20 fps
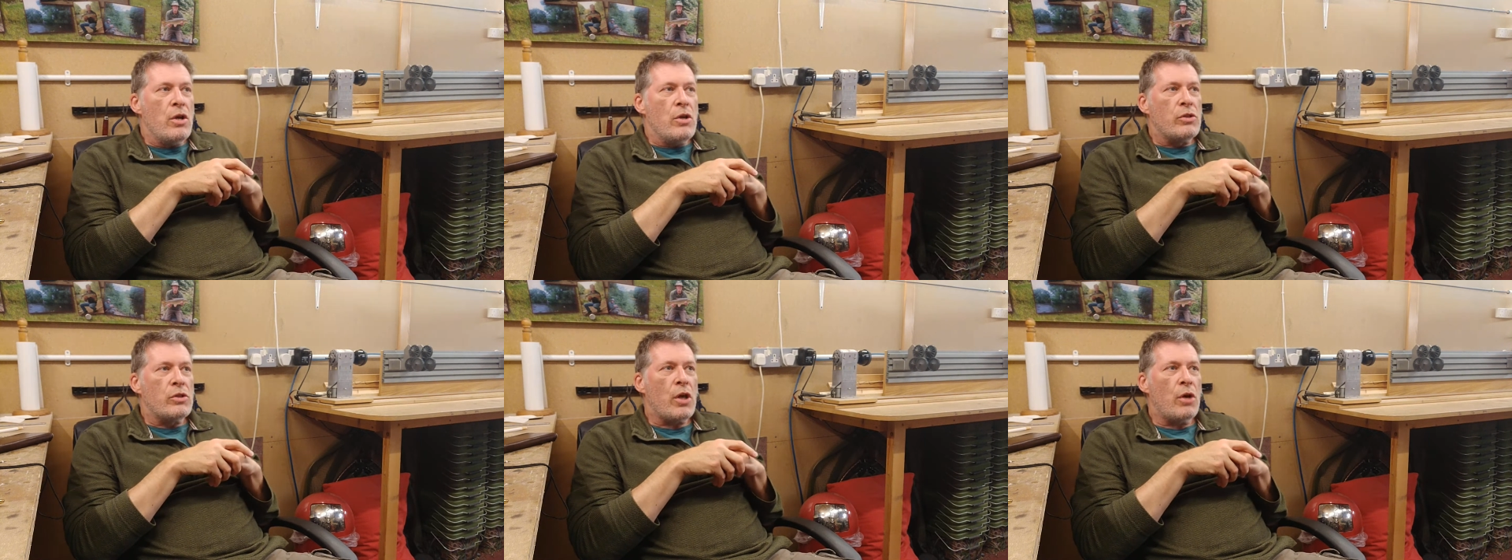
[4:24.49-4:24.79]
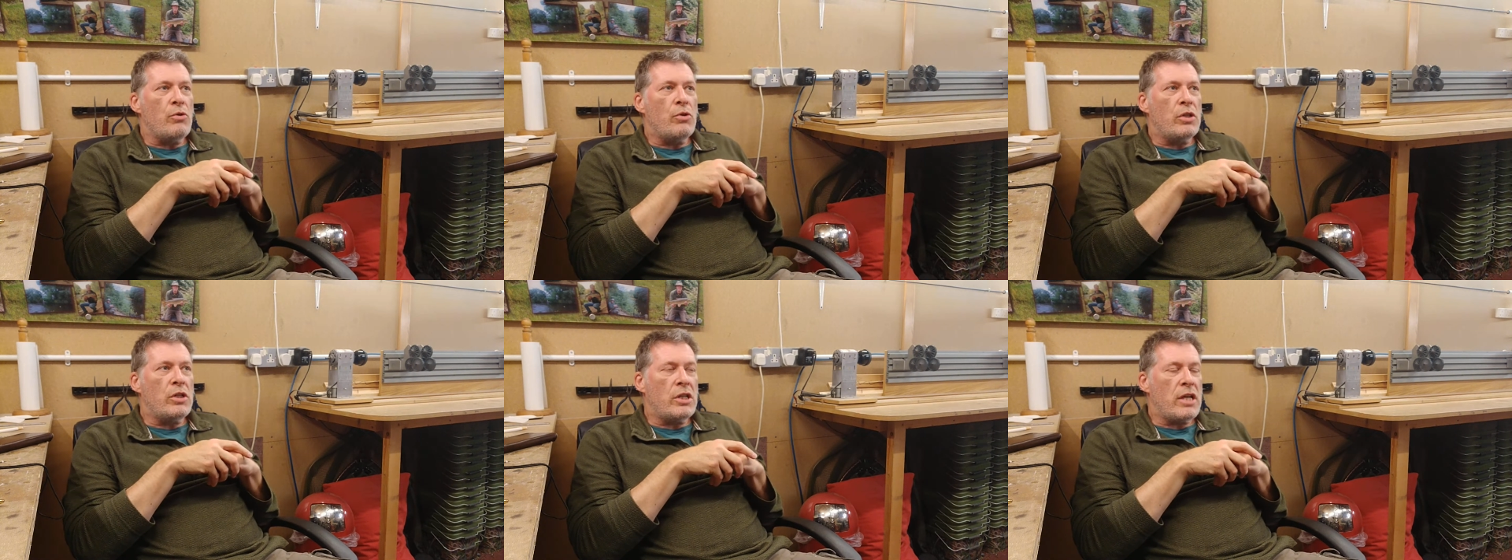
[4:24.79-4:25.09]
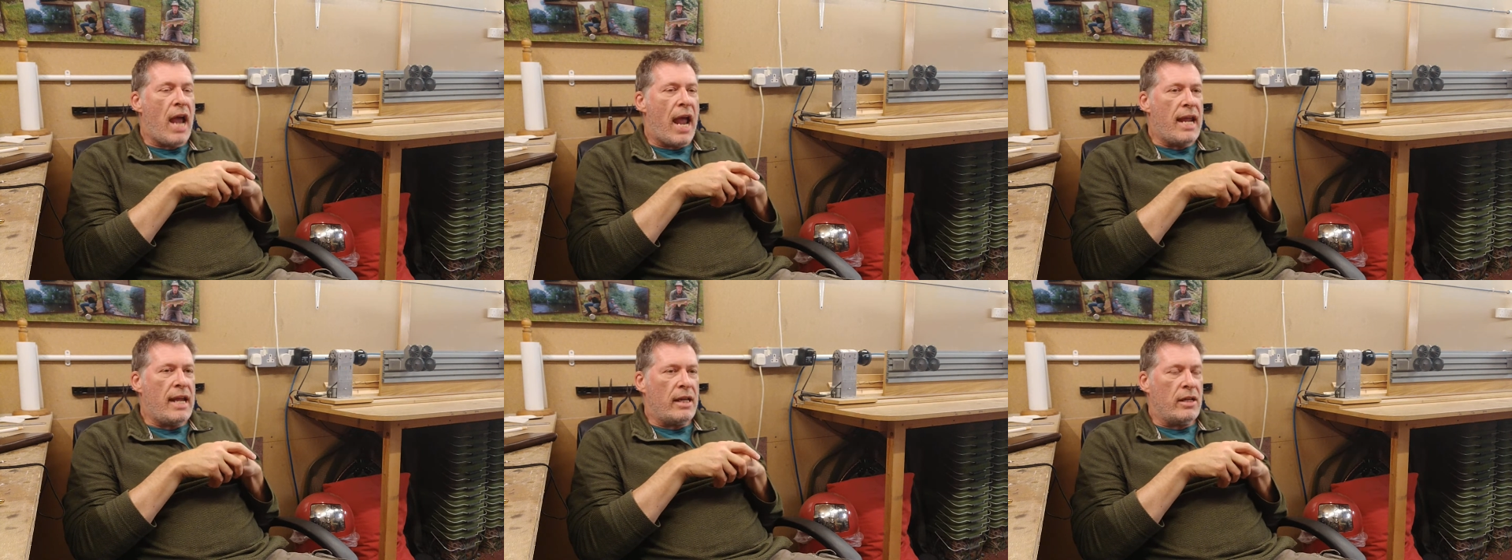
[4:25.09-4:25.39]
So
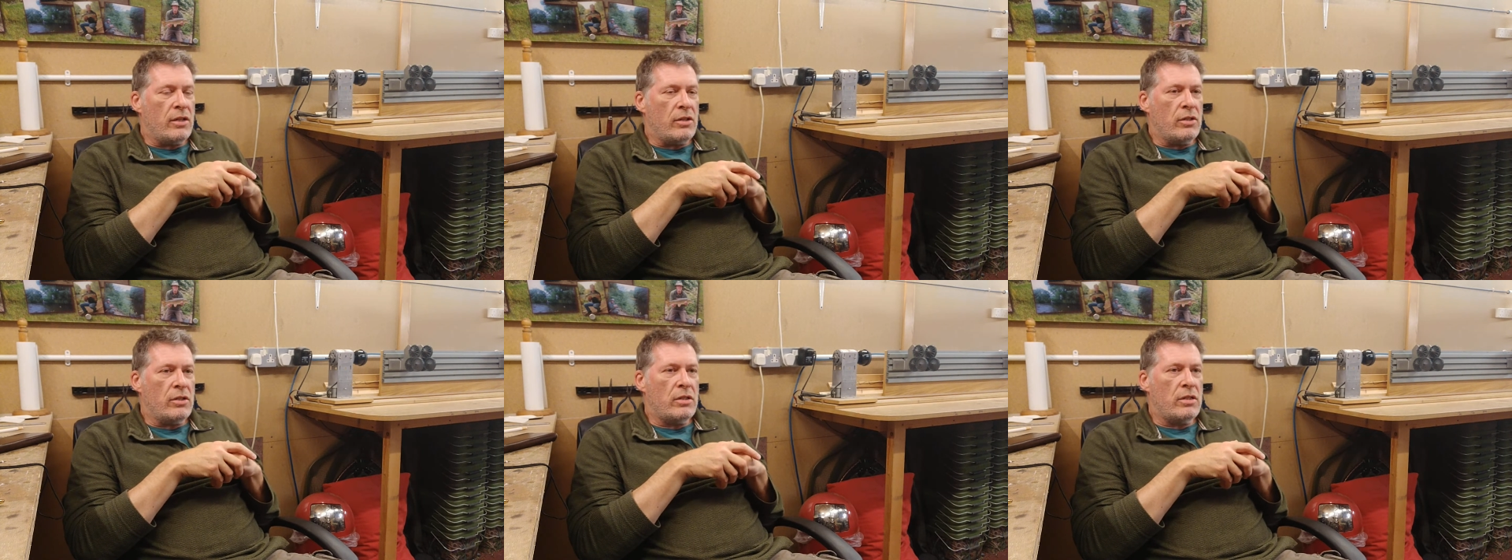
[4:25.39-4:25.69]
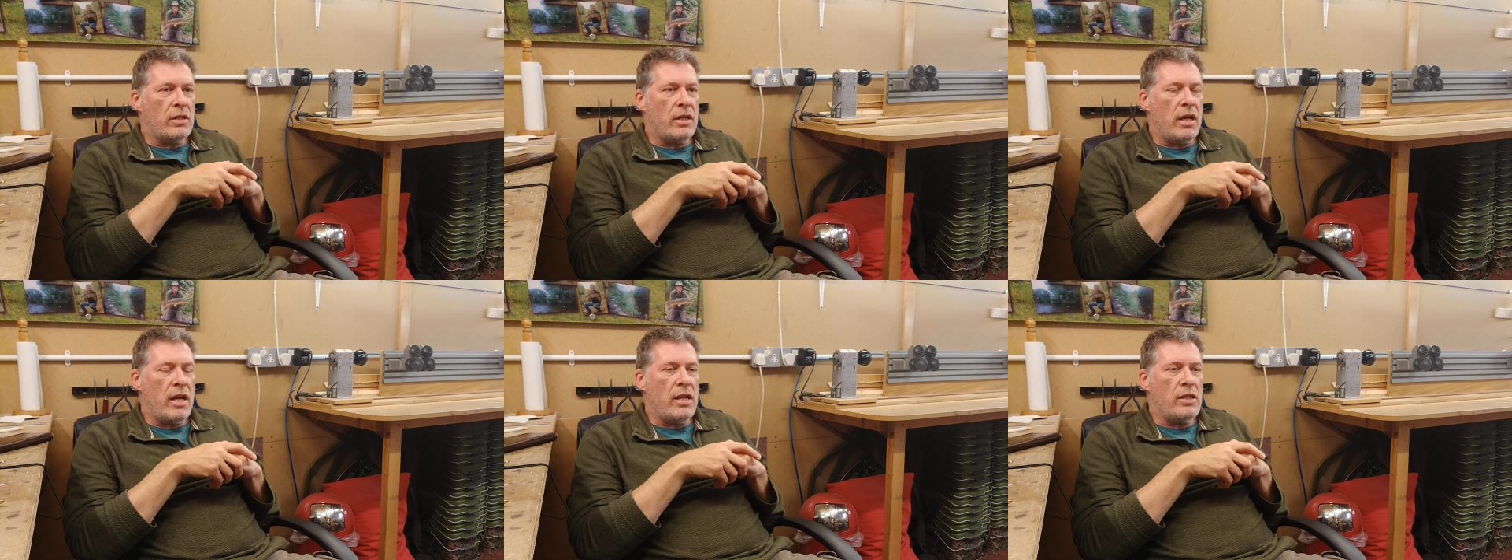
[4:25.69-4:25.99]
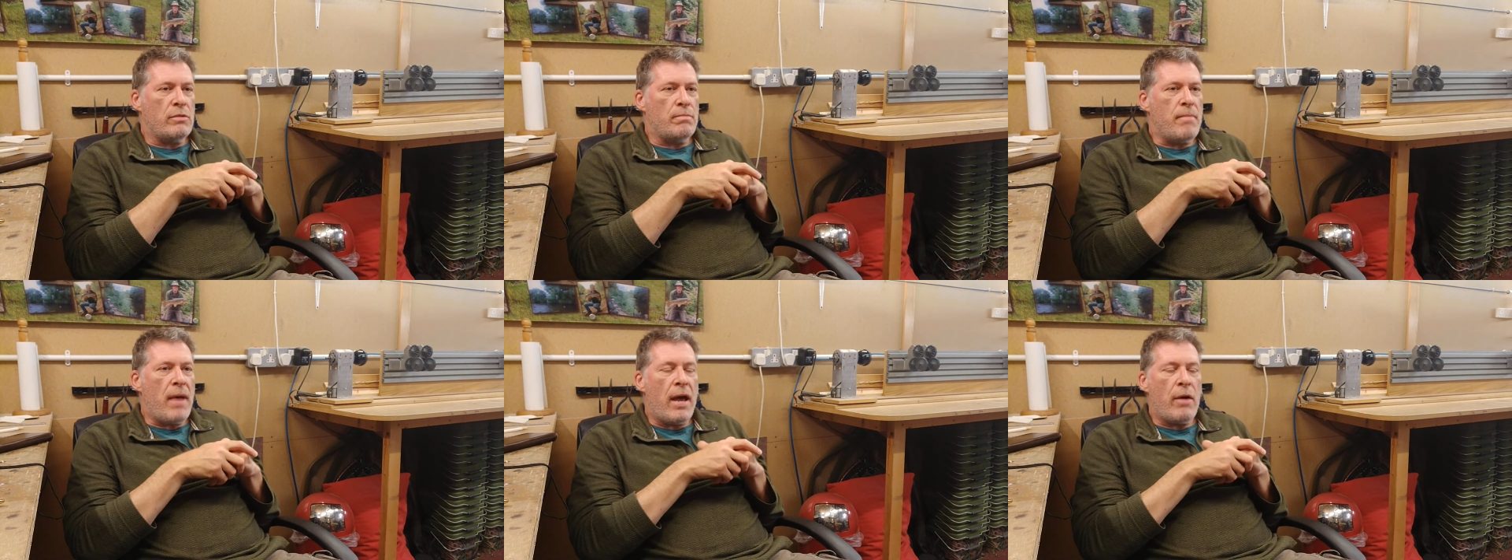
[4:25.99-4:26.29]
change
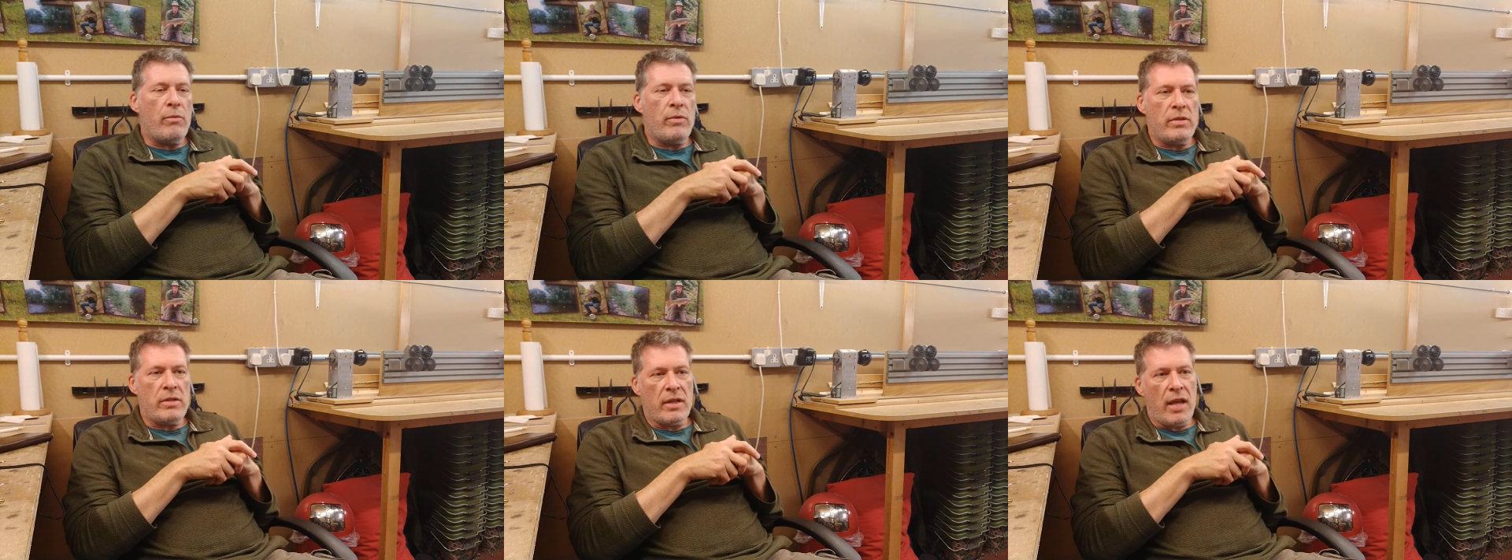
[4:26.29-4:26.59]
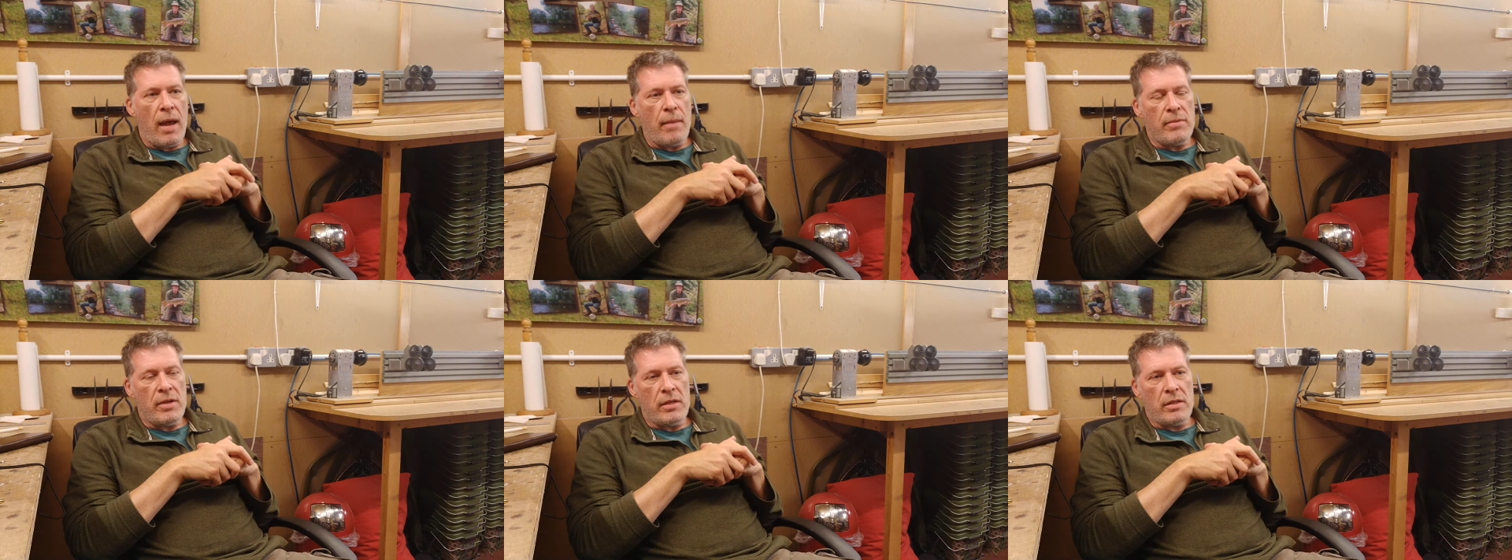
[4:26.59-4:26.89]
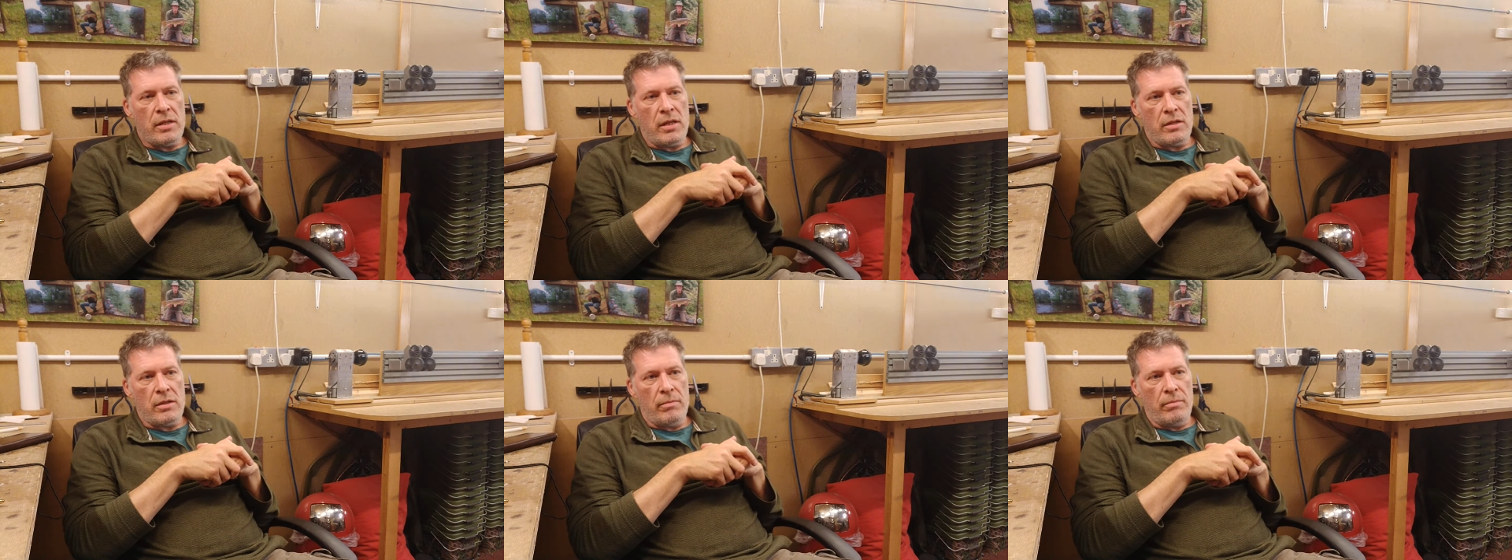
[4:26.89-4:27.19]
is met with
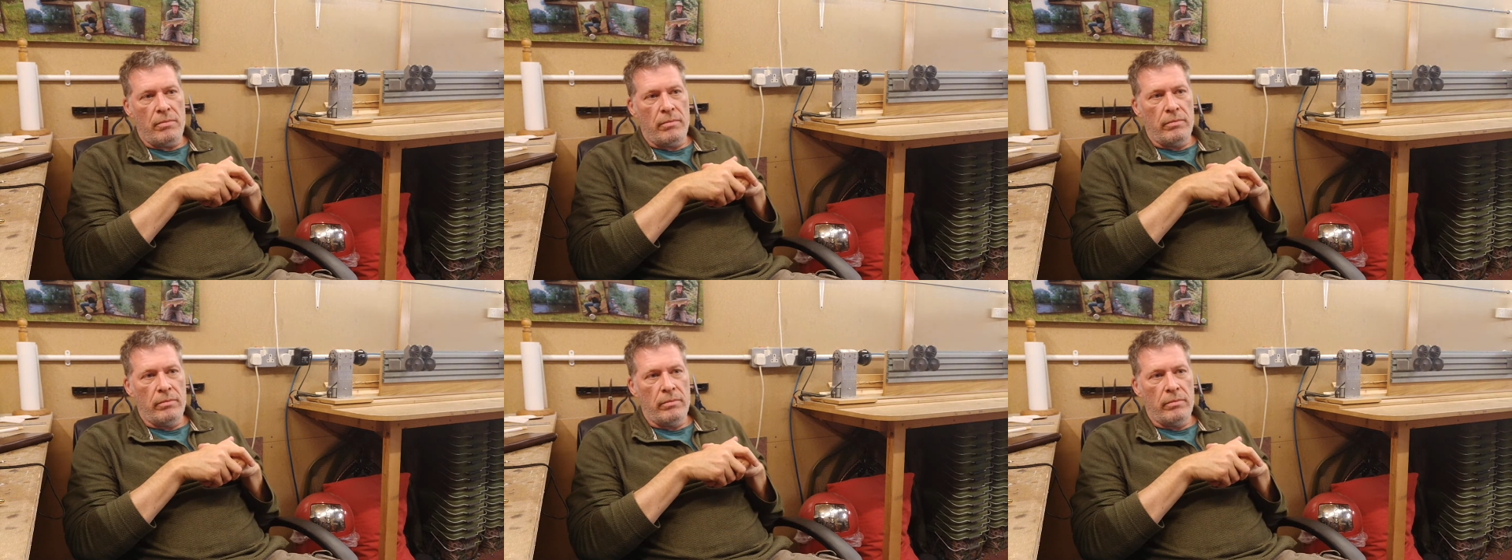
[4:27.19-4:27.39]
scepticism.